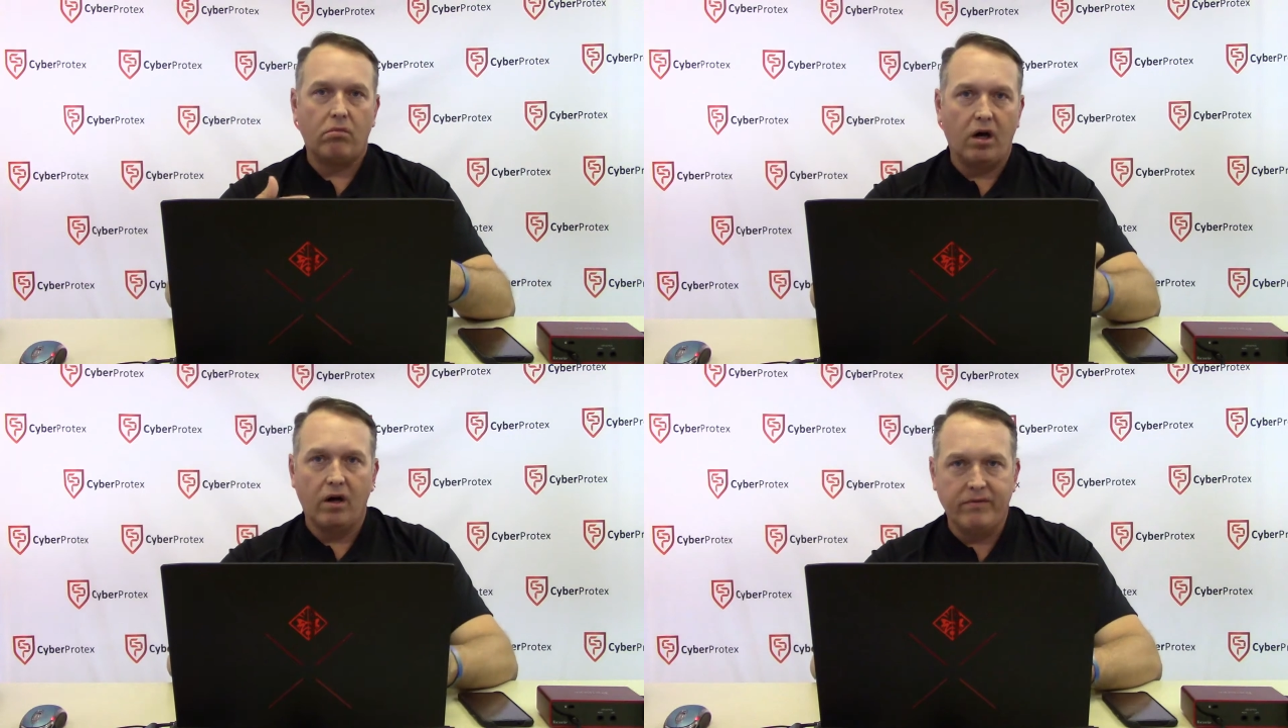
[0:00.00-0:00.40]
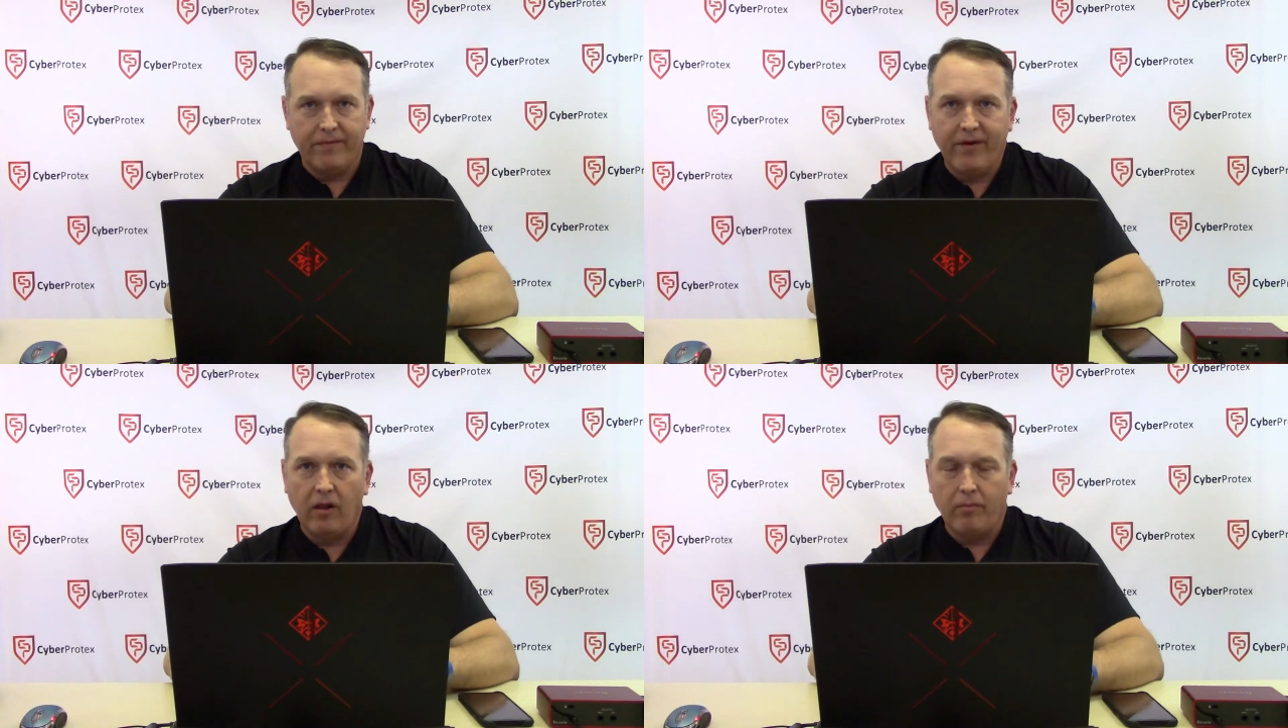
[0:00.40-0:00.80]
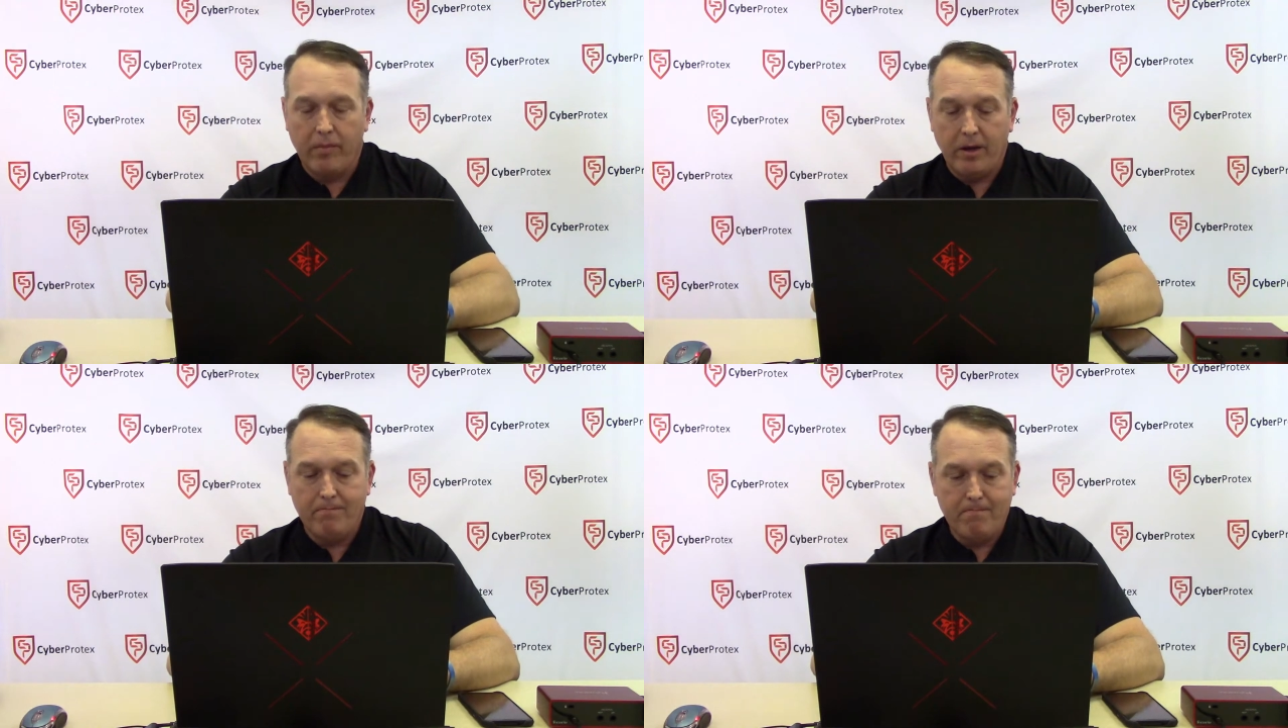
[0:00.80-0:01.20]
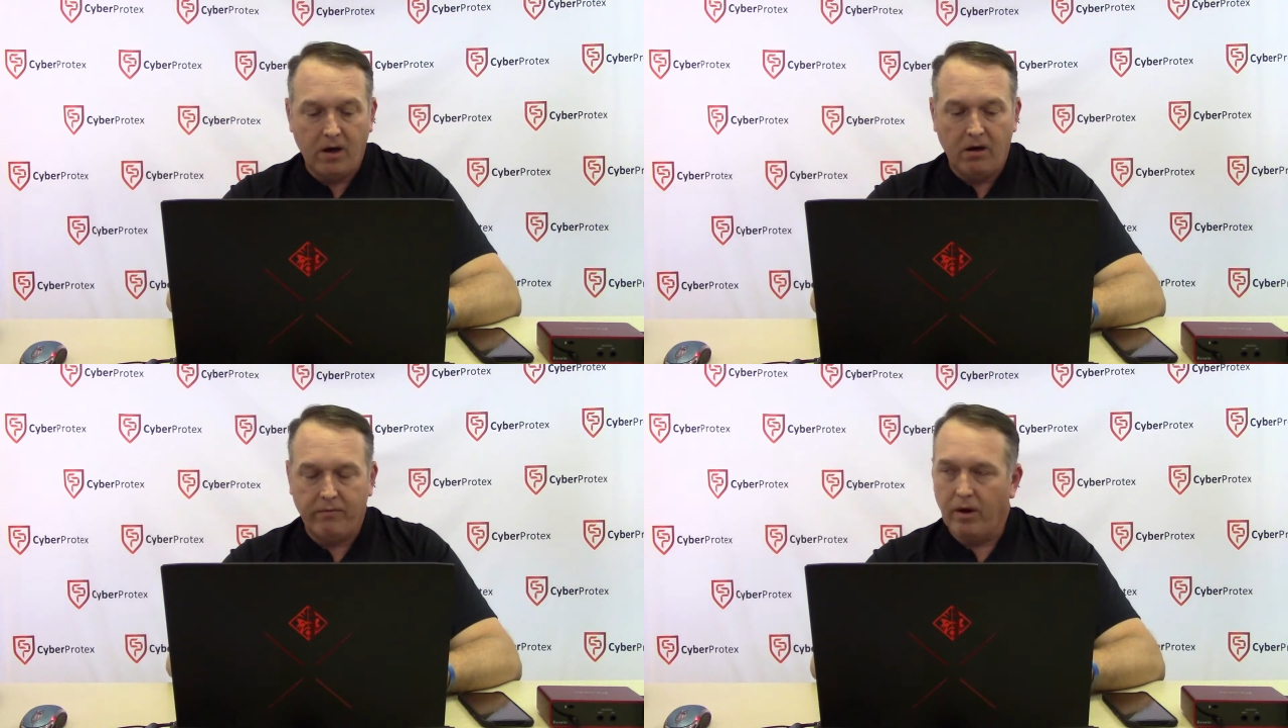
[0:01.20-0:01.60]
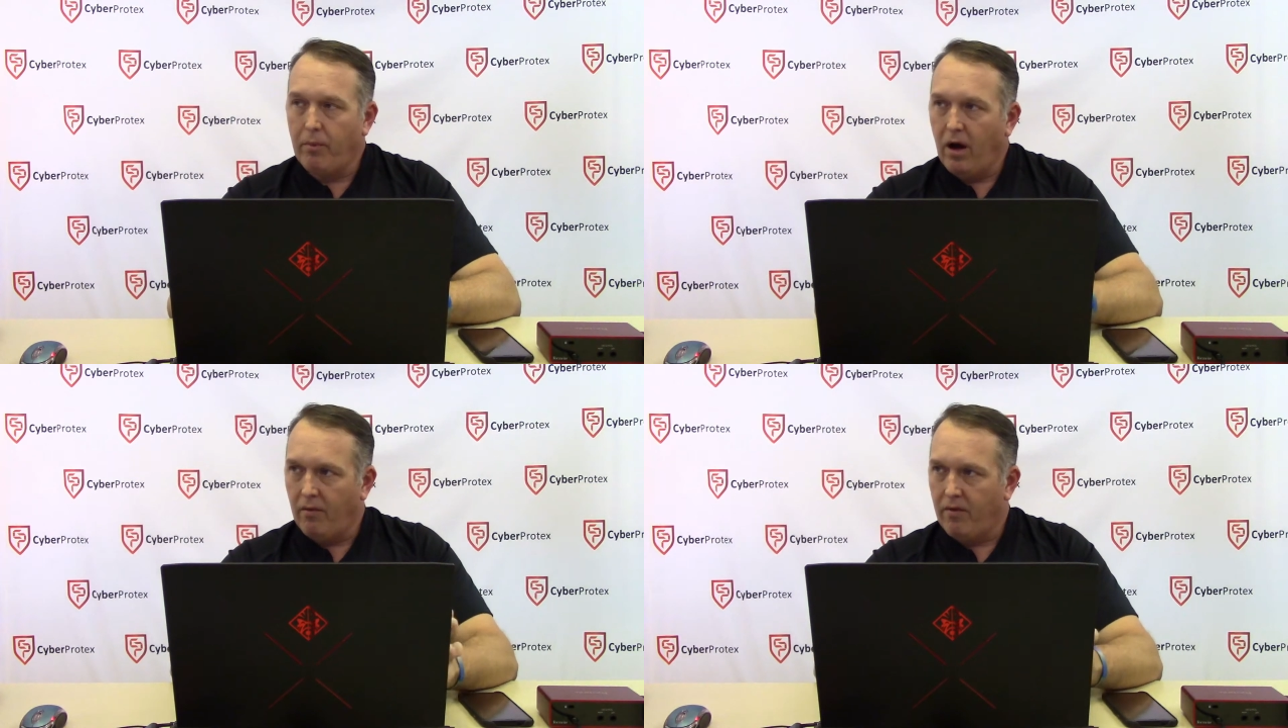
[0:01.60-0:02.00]
of development of
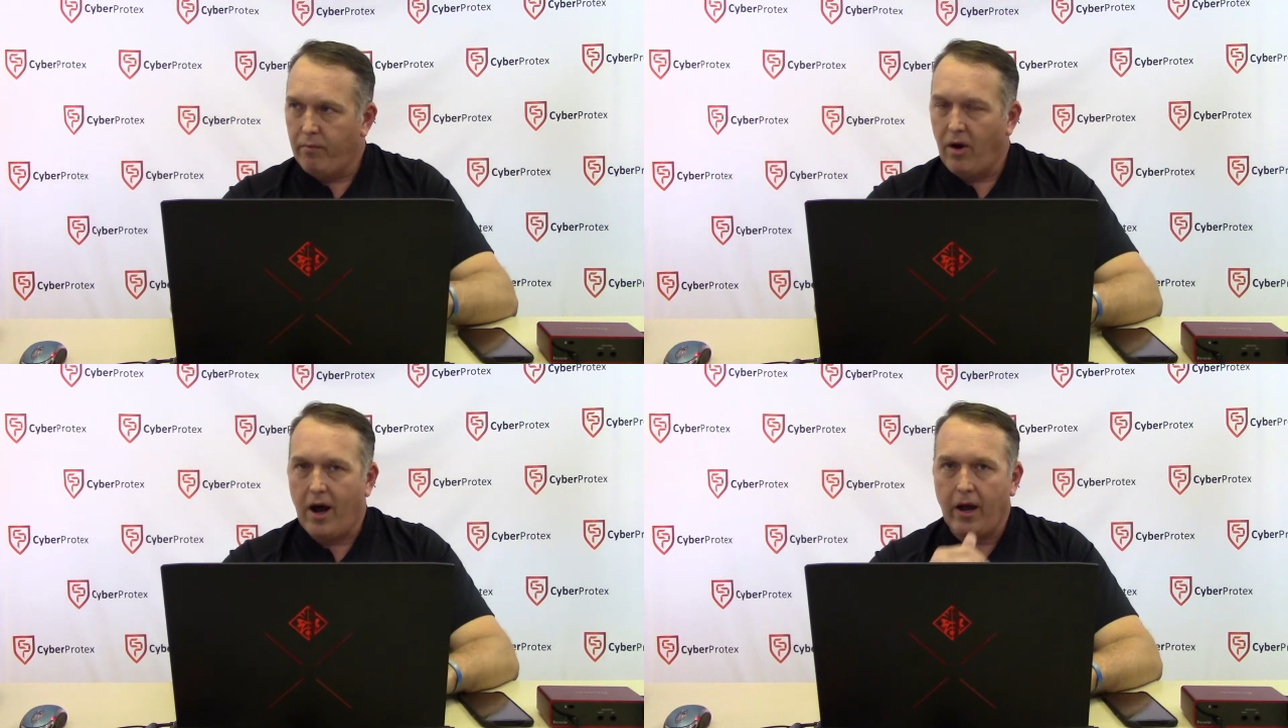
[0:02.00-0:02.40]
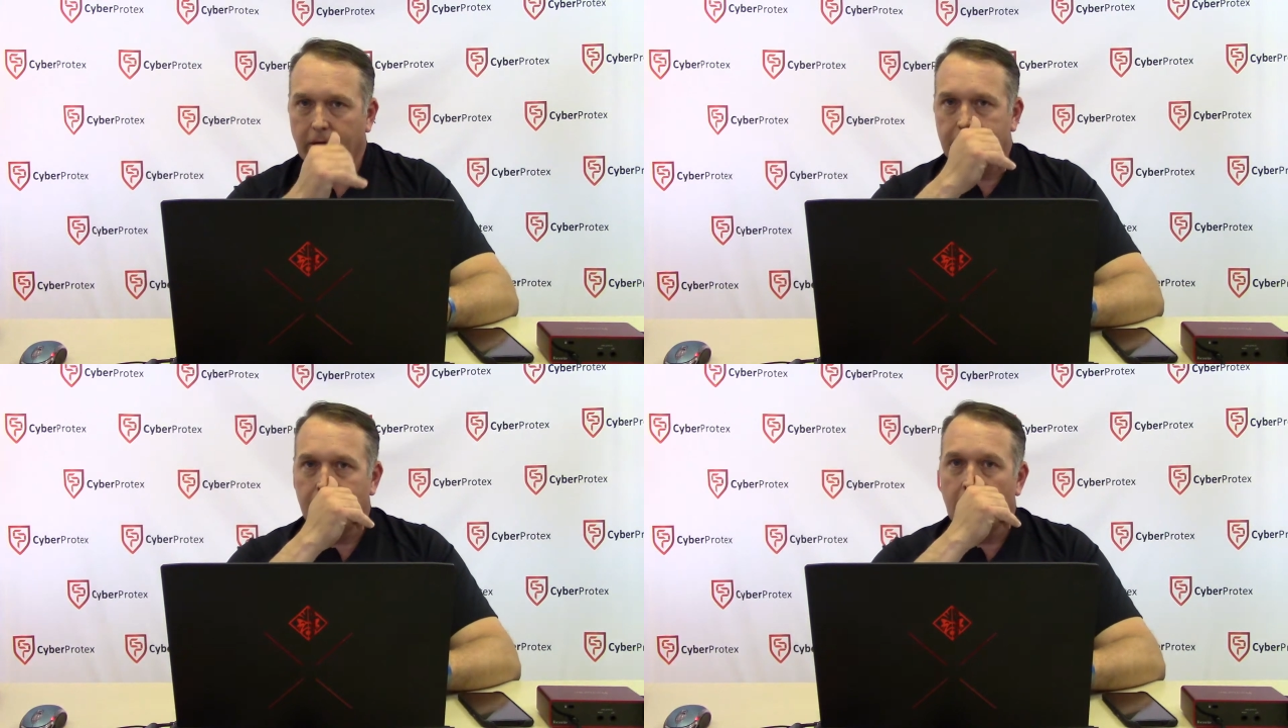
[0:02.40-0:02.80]
a product.